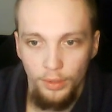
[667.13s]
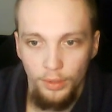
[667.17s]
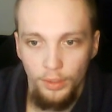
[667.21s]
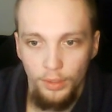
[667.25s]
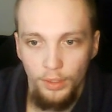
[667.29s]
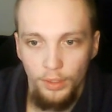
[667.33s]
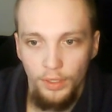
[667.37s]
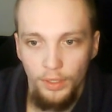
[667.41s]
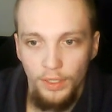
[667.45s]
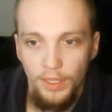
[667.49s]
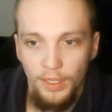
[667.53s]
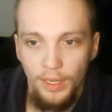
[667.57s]

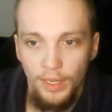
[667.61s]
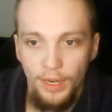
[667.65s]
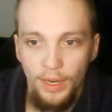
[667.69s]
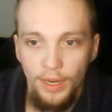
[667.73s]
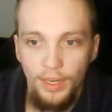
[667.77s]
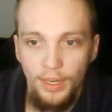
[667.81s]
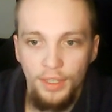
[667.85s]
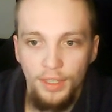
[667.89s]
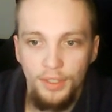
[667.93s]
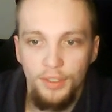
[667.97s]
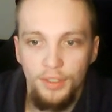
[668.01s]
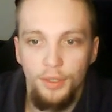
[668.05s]
Yeah,
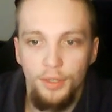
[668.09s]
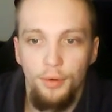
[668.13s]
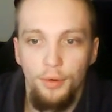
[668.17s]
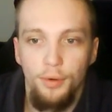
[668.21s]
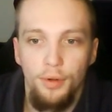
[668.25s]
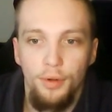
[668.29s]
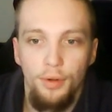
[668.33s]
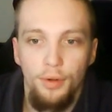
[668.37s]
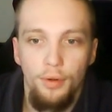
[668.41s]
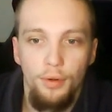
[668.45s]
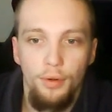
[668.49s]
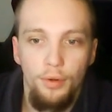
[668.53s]
I
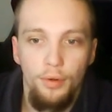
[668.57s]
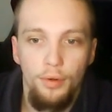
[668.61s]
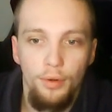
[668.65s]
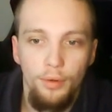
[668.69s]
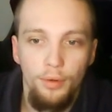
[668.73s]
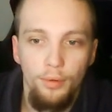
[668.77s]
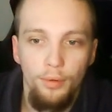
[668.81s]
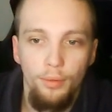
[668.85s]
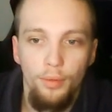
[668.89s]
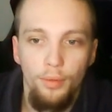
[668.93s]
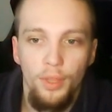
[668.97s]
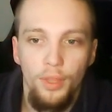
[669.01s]
don't
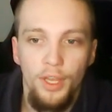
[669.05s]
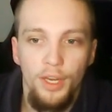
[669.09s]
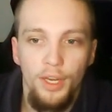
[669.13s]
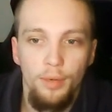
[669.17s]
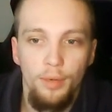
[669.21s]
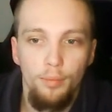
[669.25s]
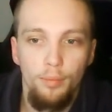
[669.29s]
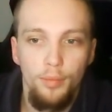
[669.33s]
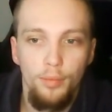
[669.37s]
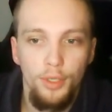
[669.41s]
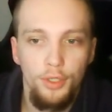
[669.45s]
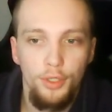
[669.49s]
know
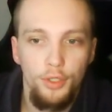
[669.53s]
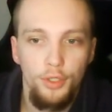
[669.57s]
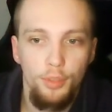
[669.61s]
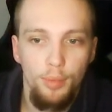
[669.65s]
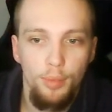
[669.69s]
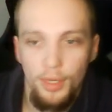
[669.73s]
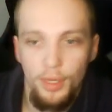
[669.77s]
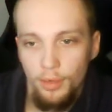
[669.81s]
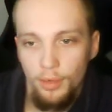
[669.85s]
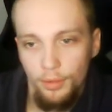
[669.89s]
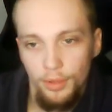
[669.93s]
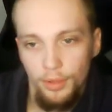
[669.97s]
that much
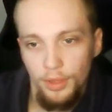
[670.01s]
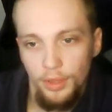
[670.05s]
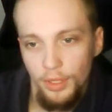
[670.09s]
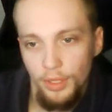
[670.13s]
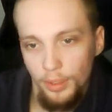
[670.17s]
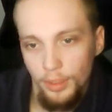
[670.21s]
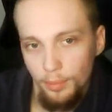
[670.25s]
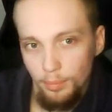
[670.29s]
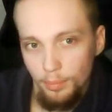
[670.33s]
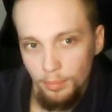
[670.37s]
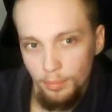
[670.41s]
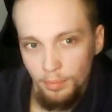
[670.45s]
about
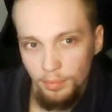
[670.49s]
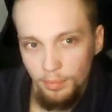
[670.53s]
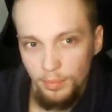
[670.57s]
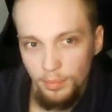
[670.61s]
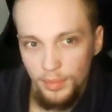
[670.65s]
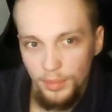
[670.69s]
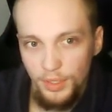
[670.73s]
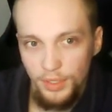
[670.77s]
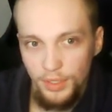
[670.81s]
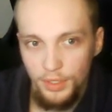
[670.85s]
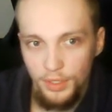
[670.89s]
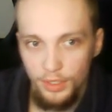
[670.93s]
them,
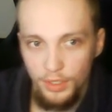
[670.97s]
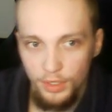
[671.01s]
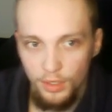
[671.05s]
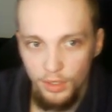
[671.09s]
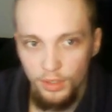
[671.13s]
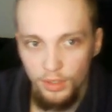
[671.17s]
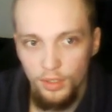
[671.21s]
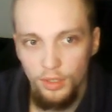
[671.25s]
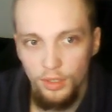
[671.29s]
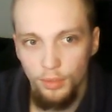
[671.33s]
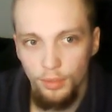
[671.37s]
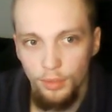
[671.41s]

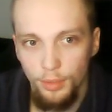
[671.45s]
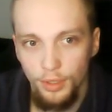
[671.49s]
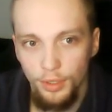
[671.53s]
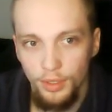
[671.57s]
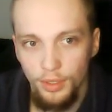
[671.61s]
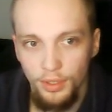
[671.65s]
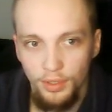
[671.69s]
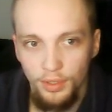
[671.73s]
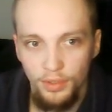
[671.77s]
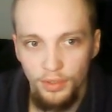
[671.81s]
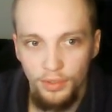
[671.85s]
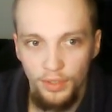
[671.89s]
to be
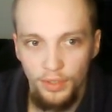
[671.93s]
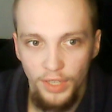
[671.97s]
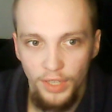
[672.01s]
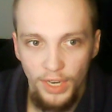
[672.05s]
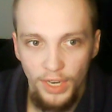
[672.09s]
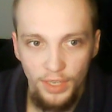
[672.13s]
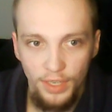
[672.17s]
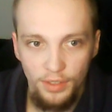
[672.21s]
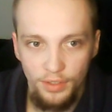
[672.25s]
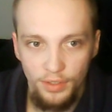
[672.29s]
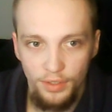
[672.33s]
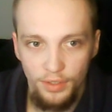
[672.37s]
honest,
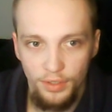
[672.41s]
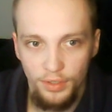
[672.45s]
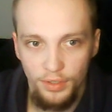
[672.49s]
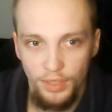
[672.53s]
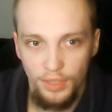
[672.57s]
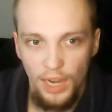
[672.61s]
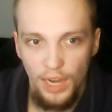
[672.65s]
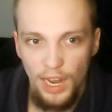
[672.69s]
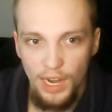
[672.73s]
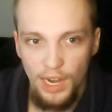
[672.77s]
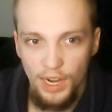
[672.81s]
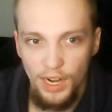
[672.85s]
yet,
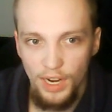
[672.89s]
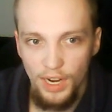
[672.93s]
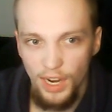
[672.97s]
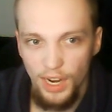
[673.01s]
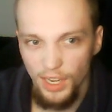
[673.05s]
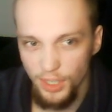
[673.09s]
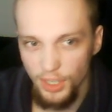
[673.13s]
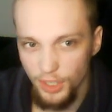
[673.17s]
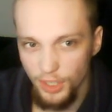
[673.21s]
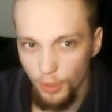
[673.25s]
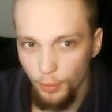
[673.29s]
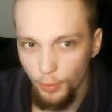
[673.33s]
and I
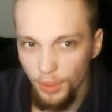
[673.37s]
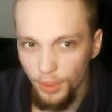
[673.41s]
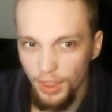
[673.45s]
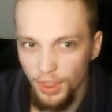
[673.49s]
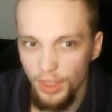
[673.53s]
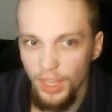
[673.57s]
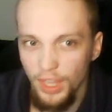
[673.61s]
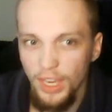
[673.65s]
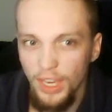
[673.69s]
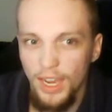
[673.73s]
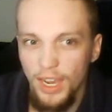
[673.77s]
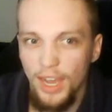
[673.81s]
don't
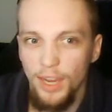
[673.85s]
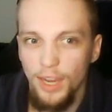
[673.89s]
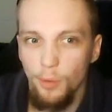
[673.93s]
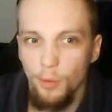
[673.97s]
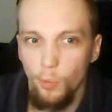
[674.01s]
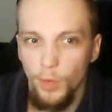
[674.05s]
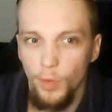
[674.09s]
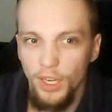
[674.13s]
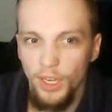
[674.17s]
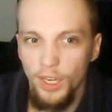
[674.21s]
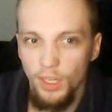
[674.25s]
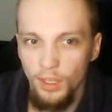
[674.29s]
think I
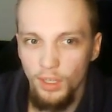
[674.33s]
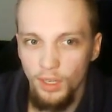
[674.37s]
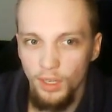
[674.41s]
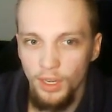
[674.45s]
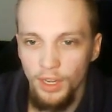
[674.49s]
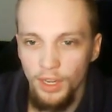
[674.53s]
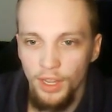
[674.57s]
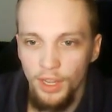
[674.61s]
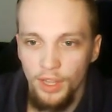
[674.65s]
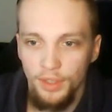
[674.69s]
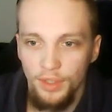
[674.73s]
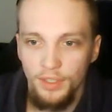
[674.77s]
will.
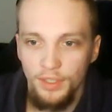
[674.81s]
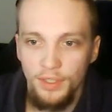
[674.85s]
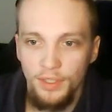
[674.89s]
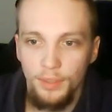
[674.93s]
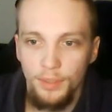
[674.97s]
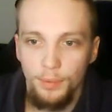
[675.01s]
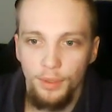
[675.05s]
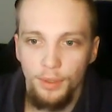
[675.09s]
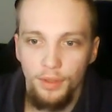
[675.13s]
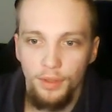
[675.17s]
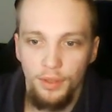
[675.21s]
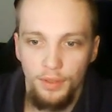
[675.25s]
This
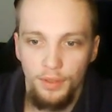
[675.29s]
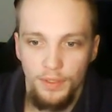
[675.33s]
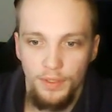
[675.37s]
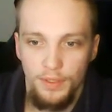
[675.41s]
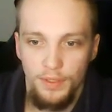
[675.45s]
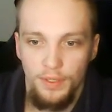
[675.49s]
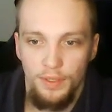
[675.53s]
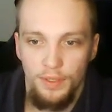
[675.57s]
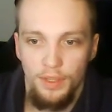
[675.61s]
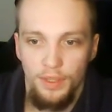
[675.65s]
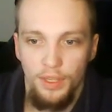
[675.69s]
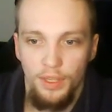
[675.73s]
is one of those
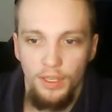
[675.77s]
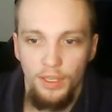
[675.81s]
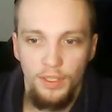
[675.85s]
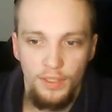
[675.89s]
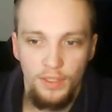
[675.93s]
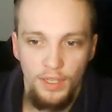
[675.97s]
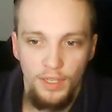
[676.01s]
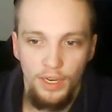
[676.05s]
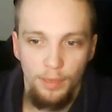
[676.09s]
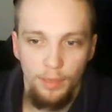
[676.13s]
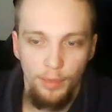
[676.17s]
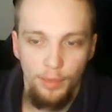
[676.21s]

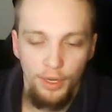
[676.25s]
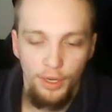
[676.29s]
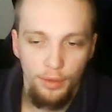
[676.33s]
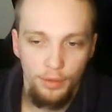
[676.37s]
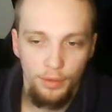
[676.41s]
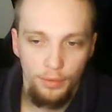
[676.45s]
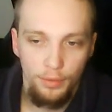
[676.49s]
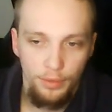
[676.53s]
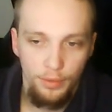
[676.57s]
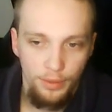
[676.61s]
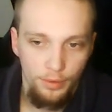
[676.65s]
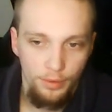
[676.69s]
things, like many of
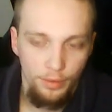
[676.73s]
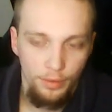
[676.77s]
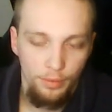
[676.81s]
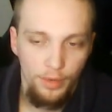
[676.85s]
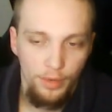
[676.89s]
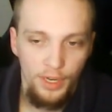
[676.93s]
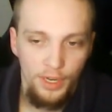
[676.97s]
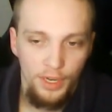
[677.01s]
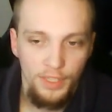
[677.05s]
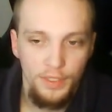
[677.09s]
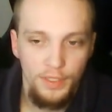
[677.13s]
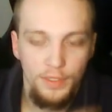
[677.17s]
the
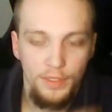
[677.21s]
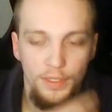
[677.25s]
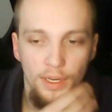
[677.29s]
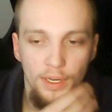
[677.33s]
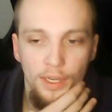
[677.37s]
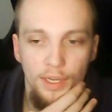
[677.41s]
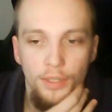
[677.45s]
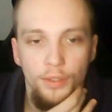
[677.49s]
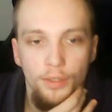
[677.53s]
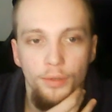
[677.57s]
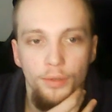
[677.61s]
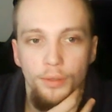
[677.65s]
races,
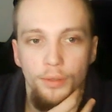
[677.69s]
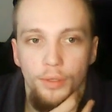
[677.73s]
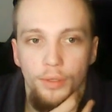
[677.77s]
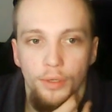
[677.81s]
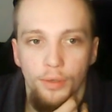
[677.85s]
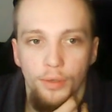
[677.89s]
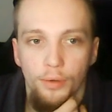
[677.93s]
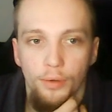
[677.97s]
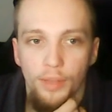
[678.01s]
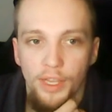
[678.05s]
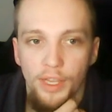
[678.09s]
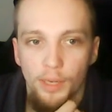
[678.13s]
I don't
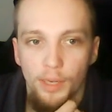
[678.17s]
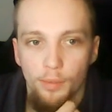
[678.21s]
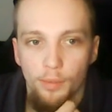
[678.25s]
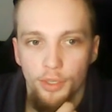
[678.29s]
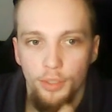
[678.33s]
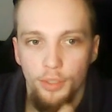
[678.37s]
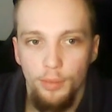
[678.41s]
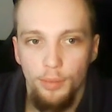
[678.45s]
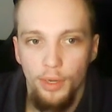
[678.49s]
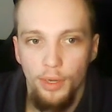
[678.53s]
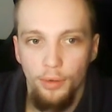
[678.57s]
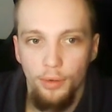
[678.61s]
know that
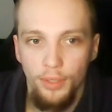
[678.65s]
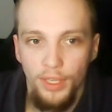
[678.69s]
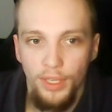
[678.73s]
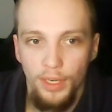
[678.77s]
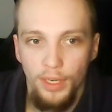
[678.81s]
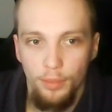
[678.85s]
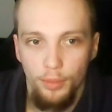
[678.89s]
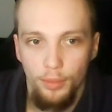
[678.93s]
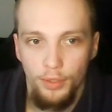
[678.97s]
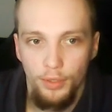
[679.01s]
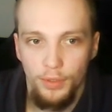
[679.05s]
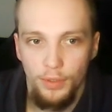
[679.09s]
much about
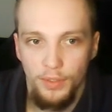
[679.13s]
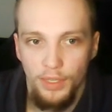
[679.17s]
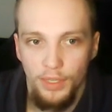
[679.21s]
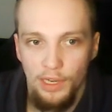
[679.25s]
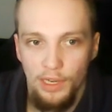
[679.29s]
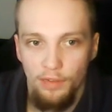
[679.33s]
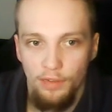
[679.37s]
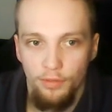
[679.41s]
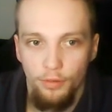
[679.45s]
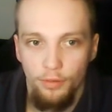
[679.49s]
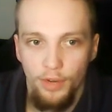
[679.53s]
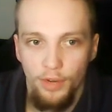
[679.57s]
yet, because I
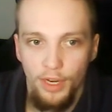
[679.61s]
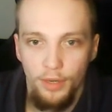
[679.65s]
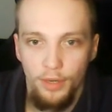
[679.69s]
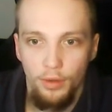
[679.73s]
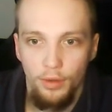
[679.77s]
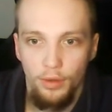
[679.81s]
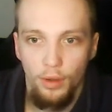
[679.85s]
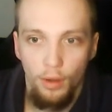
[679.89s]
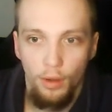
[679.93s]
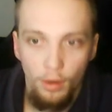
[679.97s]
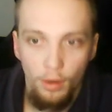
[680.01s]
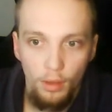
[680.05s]
haven't
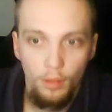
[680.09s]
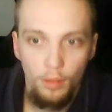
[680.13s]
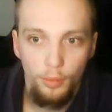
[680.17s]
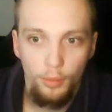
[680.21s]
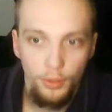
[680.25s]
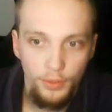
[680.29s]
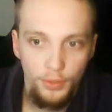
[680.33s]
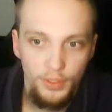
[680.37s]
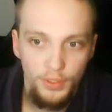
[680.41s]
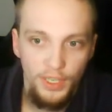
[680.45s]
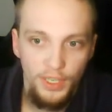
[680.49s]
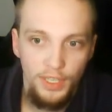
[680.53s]
read all of the
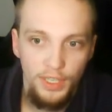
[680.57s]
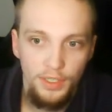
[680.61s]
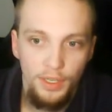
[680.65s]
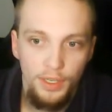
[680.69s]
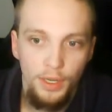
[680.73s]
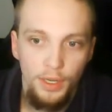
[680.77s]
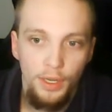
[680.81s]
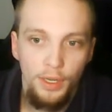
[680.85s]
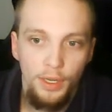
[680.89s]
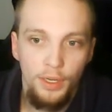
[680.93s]
books yet.